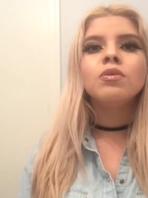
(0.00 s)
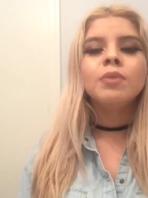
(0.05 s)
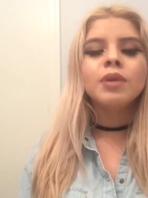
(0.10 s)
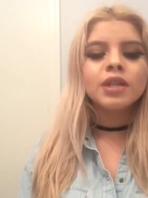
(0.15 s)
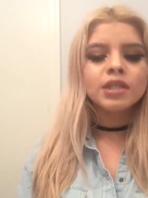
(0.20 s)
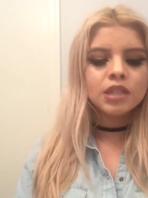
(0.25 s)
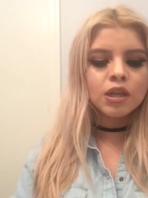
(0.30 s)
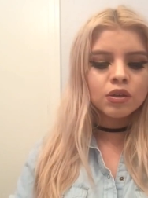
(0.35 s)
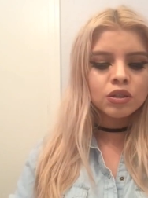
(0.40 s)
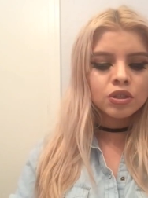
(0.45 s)

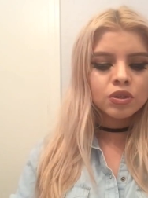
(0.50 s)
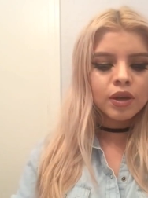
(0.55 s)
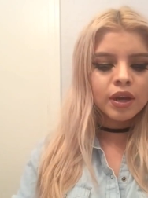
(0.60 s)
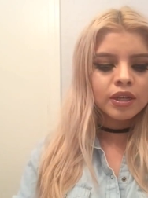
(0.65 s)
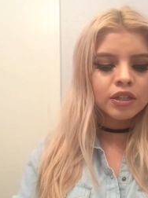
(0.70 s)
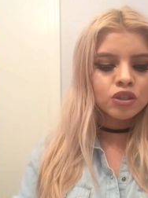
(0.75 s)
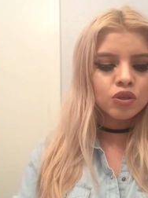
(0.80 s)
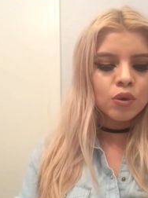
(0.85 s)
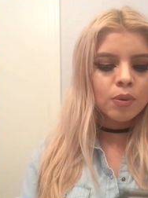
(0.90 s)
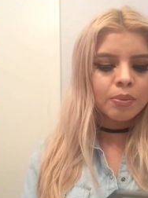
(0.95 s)
Because I was
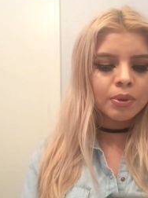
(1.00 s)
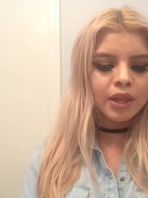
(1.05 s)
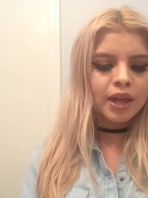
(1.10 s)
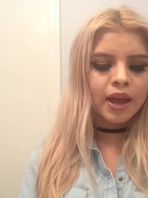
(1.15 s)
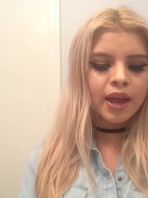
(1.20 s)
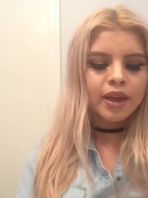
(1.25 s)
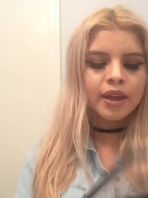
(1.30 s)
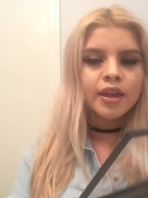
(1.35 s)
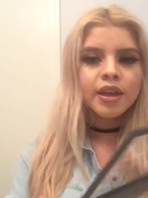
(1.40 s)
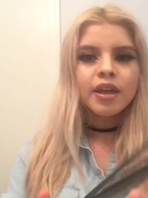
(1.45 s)
trying to
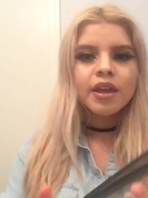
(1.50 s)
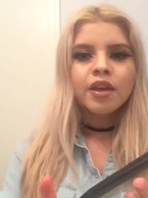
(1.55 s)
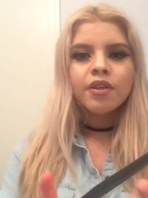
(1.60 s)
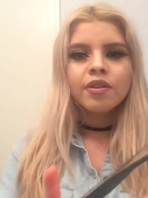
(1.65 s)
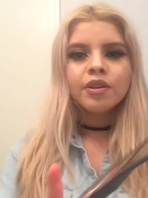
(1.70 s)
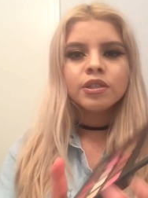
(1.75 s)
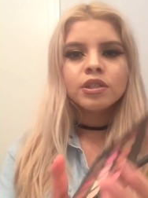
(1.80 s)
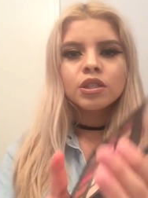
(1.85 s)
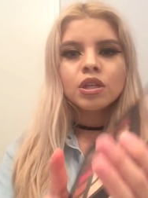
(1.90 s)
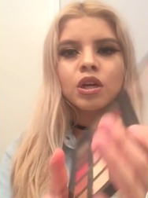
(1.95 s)
apply
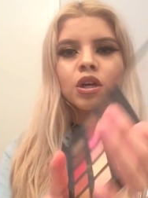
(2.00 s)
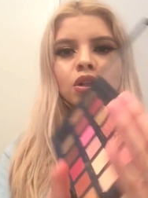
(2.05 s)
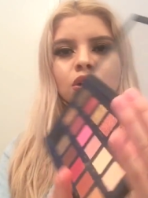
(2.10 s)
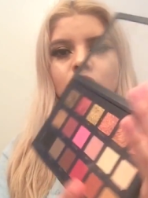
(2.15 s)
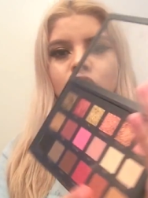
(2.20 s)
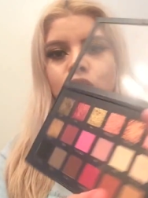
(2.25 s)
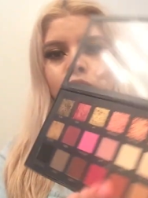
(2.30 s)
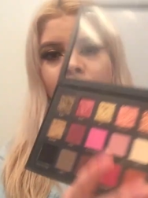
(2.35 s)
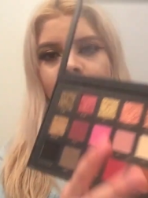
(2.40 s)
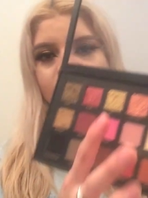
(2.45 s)
this
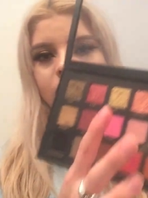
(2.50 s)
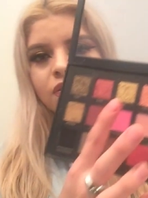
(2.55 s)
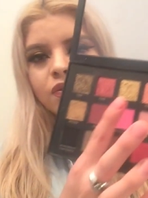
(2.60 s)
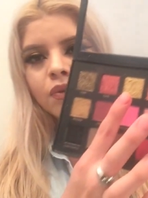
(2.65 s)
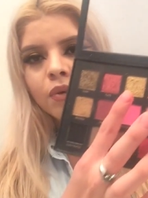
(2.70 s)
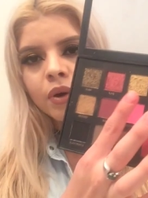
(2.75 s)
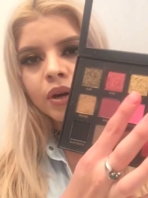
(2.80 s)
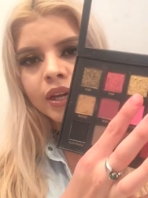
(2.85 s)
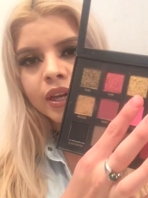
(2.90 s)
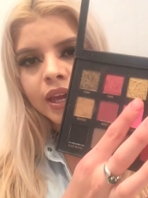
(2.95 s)
color
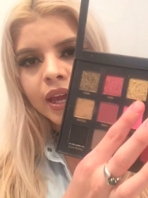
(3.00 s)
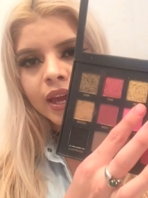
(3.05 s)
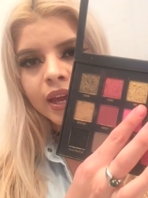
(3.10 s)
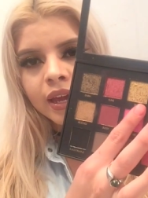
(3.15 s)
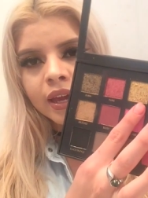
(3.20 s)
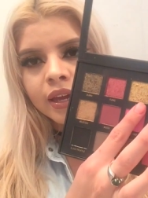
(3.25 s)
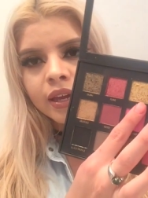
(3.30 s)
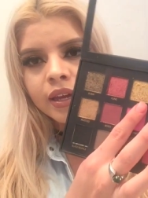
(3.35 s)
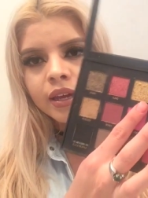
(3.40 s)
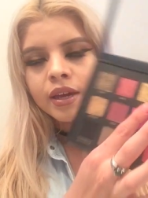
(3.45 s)

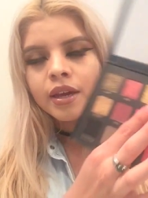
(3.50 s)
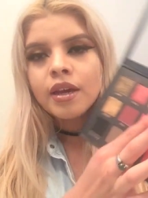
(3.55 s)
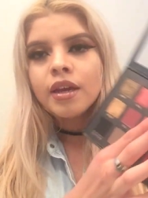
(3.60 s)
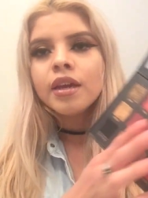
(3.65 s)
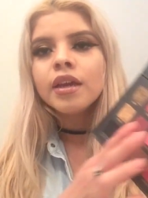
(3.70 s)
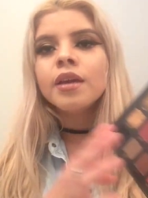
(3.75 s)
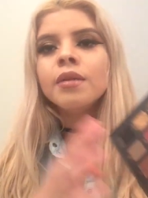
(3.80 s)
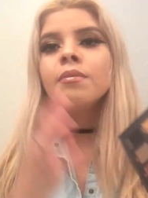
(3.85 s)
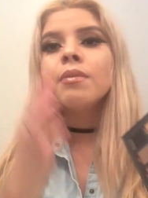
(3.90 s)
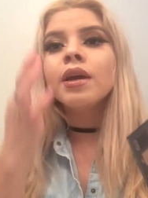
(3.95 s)
24K
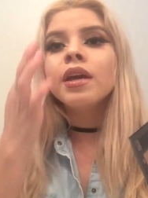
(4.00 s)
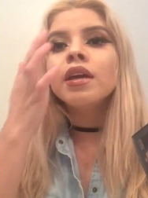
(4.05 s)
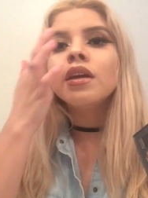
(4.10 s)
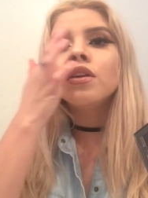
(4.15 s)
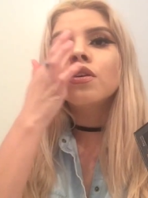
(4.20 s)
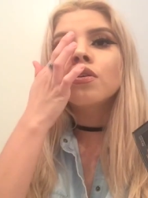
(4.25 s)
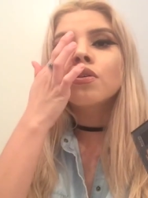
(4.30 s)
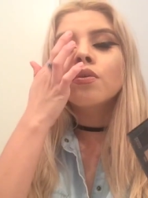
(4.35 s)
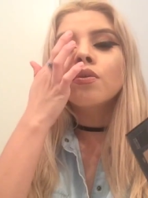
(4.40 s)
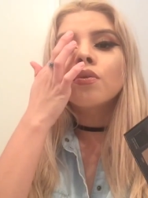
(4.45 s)
in my
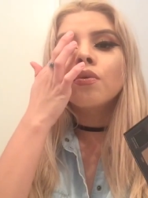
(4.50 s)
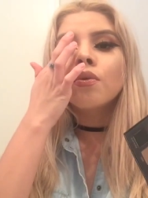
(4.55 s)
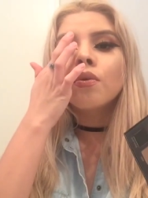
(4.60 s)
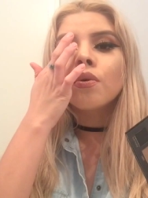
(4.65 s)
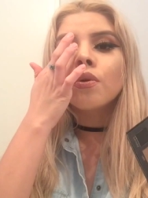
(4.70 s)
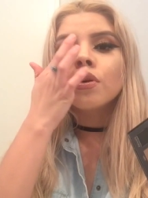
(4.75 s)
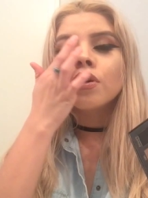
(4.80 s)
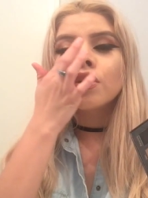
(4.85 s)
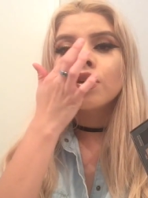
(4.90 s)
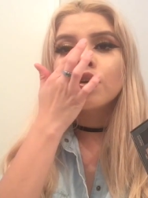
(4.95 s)
inner
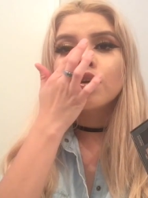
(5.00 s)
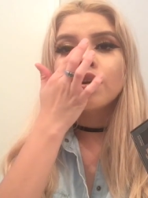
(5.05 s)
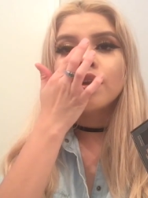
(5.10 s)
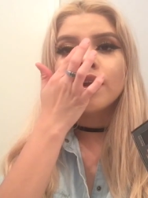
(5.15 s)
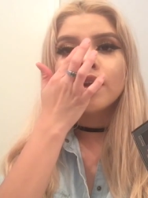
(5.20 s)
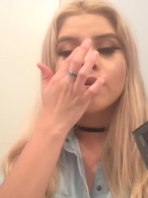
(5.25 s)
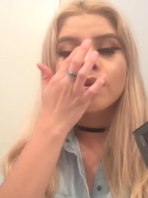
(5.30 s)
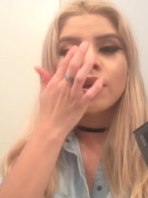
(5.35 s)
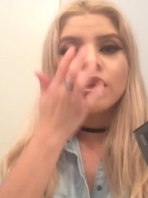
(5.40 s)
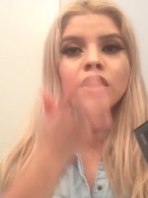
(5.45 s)
corner,
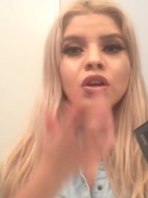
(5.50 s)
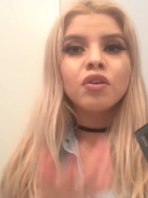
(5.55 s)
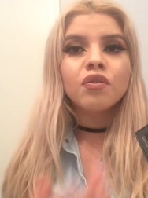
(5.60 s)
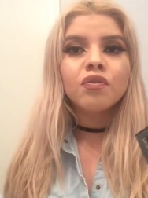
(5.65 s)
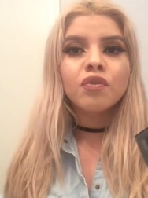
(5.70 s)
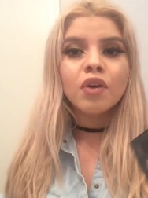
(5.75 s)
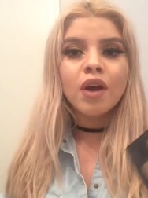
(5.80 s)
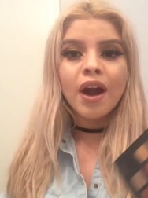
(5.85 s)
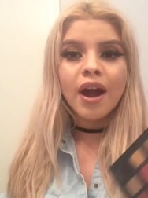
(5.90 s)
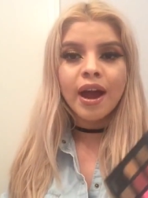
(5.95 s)
like right here
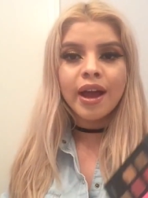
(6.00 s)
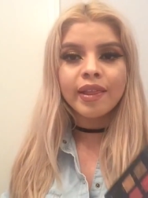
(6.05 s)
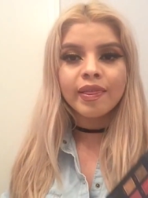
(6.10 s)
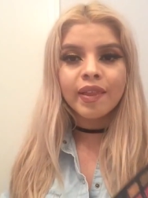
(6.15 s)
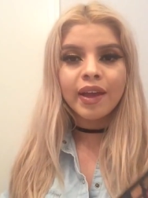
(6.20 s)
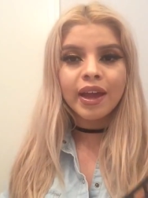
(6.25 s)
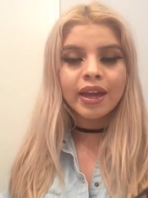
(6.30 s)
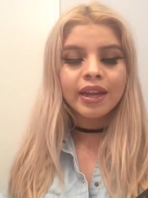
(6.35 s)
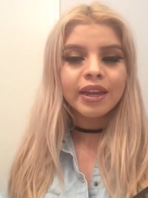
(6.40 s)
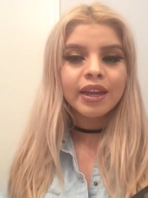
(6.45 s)
for a
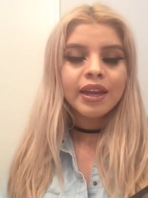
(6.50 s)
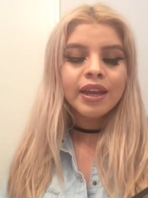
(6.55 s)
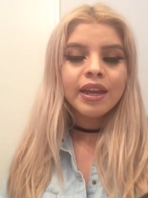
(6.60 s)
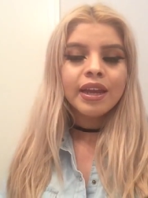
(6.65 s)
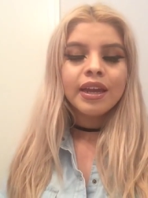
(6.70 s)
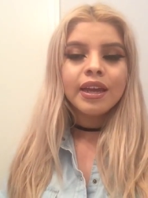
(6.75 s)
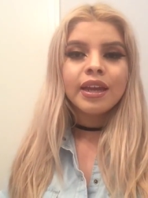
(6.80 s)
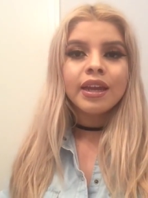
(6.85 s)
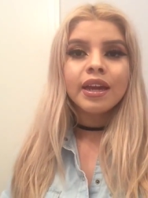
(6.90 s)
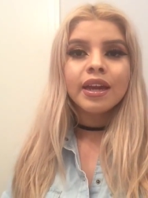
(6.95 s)
highlight,
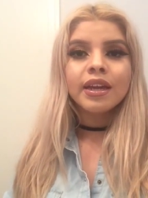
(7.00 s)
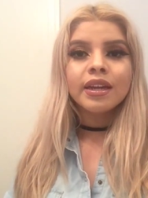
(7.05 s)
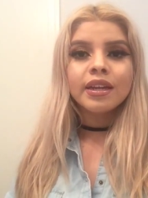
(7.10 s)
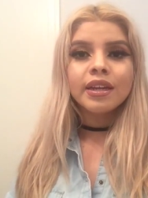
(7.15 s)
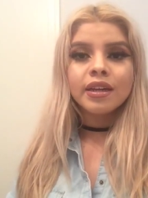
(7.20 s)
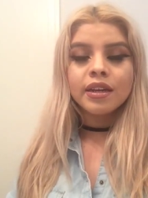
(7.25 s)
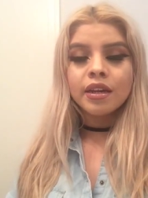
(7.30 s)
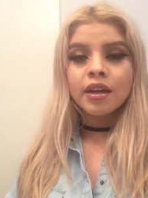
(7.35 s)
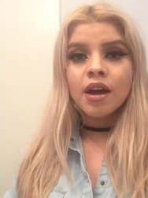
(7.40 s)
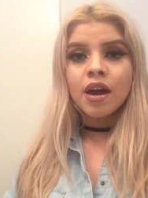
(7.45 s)

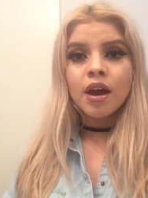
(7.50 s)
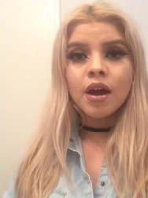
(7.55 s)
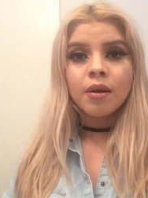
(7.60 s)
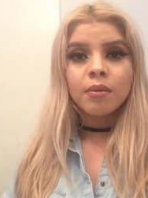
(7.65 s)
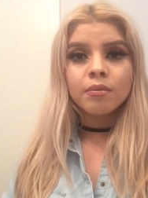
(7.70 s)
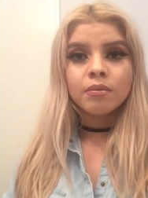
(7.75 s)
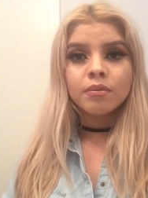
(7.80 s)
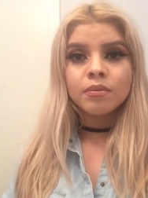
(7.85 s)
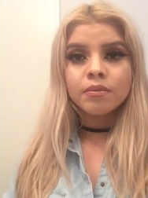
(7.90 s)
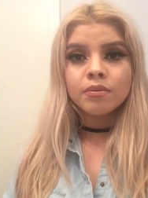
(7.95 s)
and
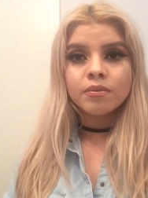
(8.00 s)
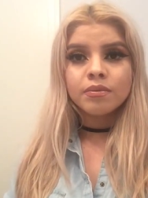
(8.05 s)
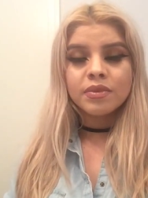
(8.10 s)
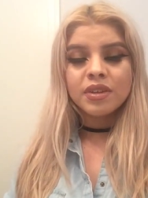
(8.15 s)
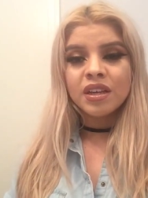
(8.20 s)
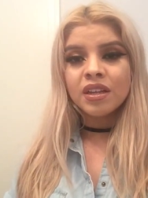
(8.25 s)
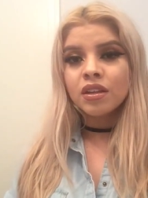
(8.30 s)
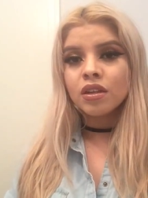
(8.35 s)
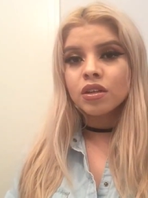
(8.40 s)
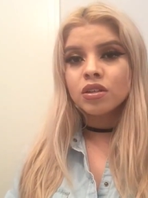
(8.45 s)

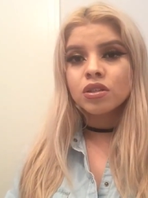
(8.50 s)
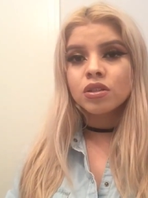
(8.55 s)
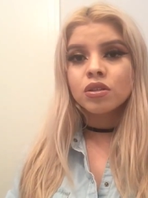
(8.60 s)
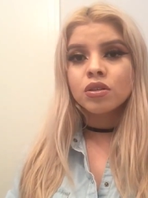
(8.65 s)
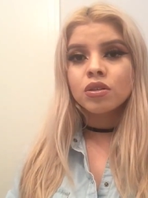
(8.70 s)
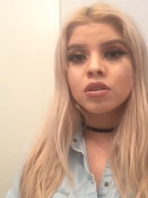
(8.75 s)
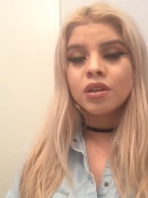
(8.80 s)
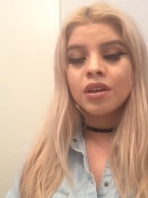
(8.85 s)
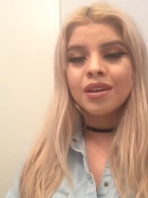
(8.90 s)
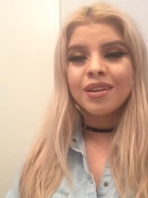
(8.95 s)
it
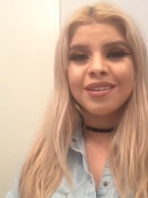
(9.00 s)
looks,